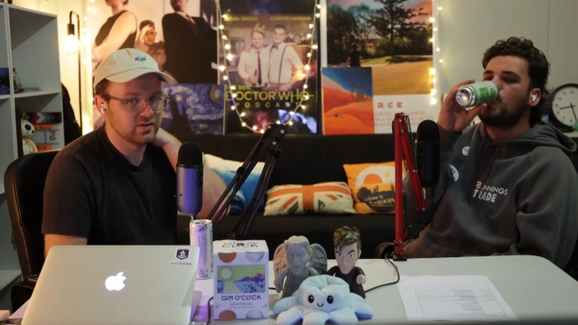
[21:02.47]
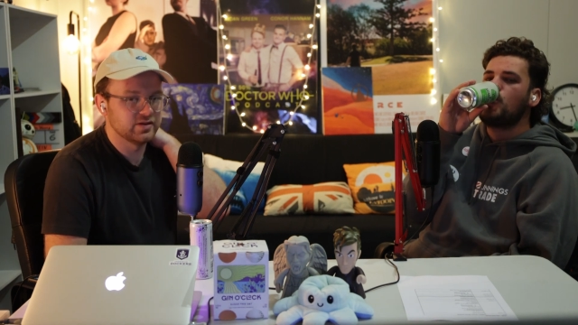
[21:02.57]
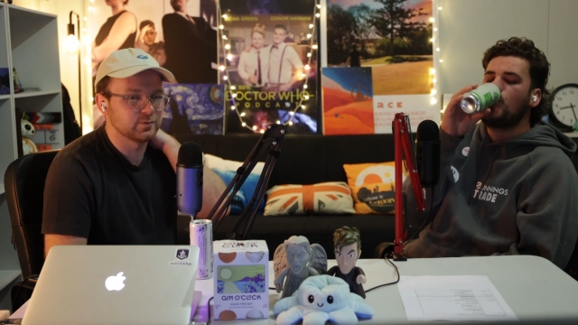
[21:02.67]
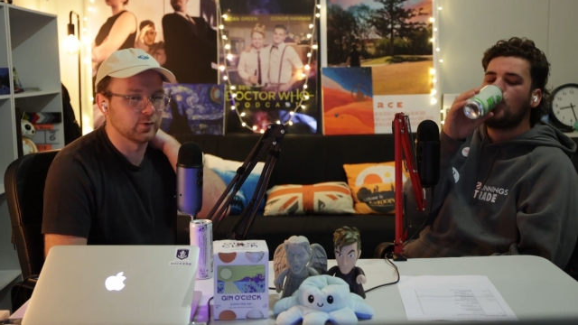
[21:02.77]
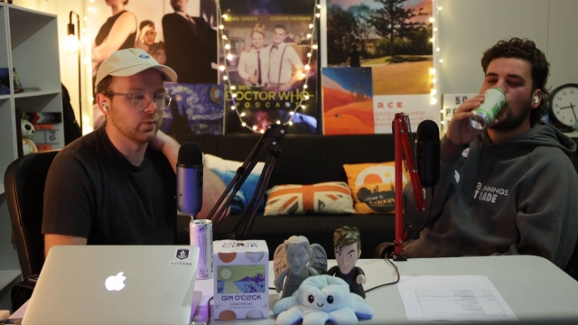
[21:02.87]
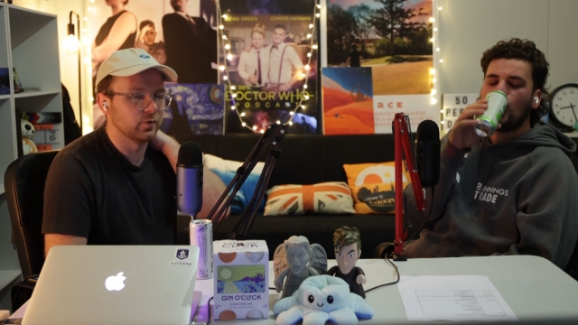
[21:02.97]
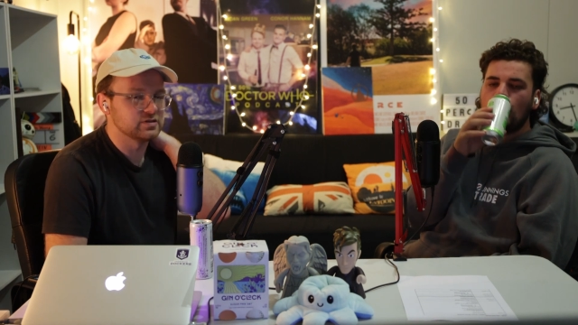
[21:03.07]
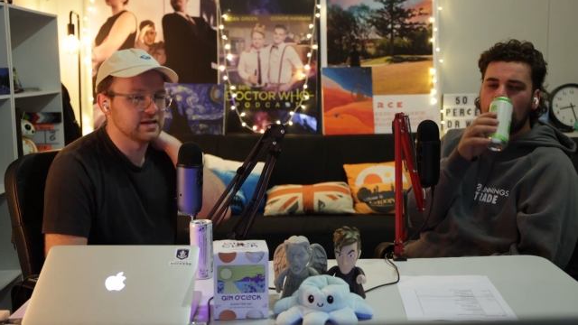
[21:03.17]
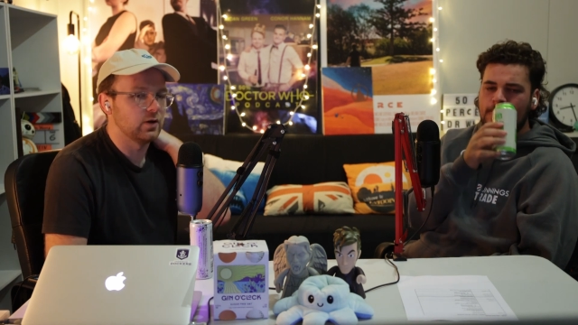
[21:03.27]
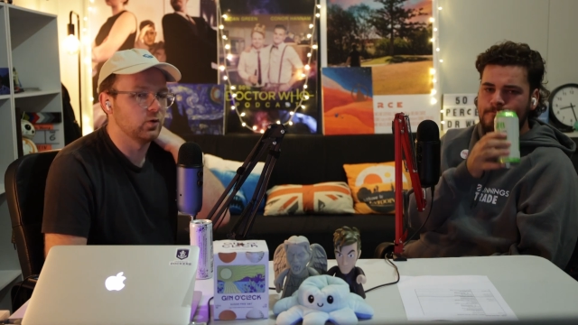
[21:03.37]
Speaker 1: this one
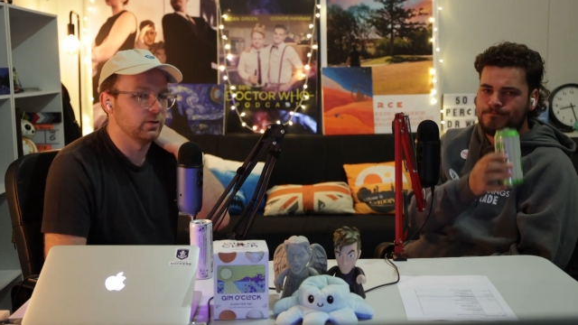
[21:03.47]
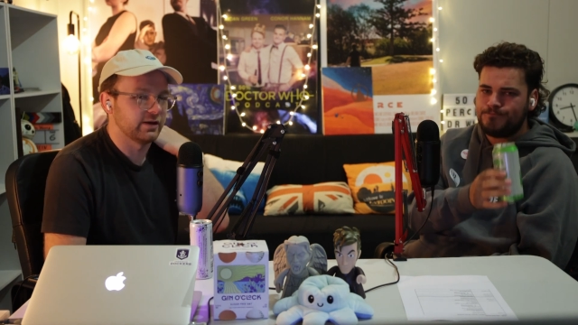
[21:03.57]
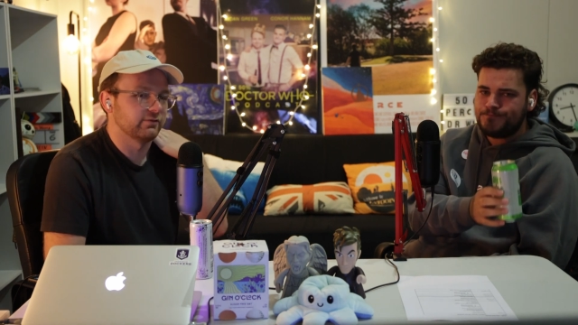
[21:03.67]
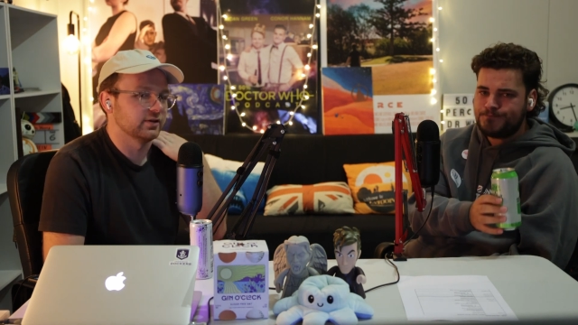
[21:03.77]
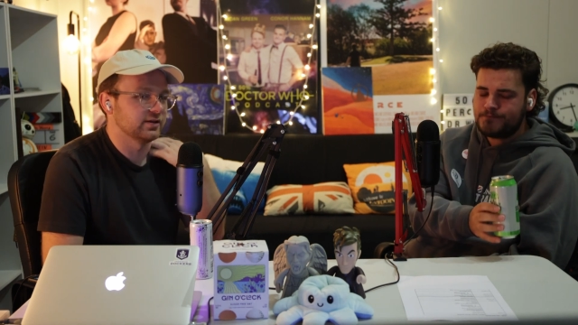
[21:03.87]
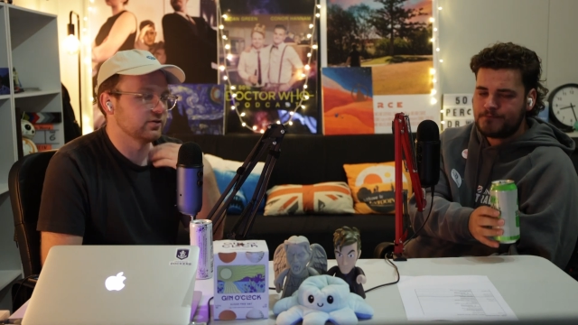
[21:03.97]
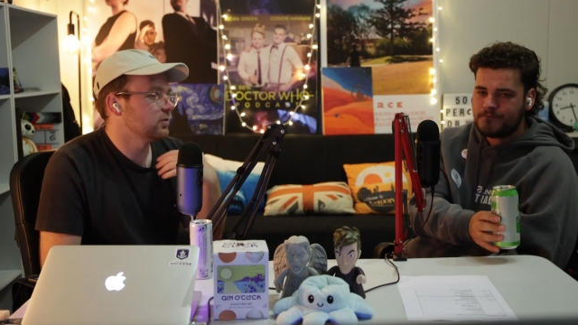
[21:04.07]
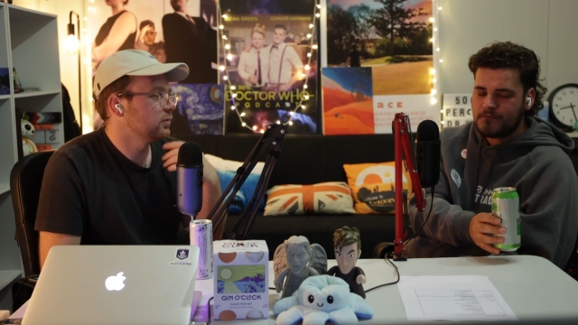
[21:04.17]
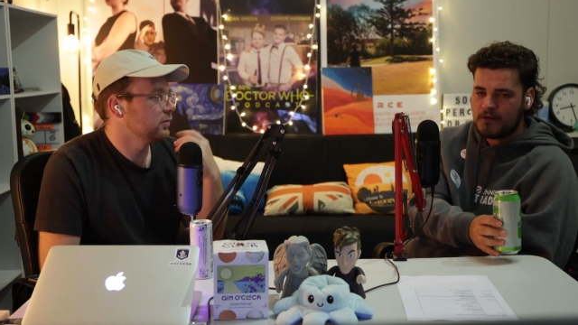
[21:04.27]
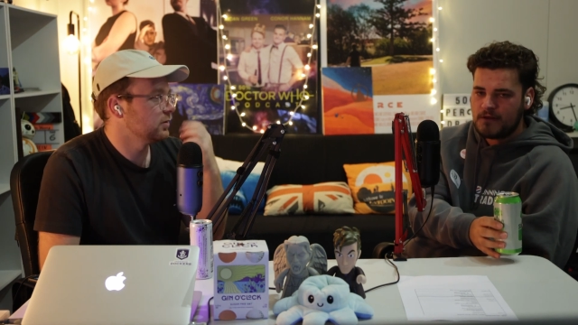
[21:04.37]
onwards, they're all like really good.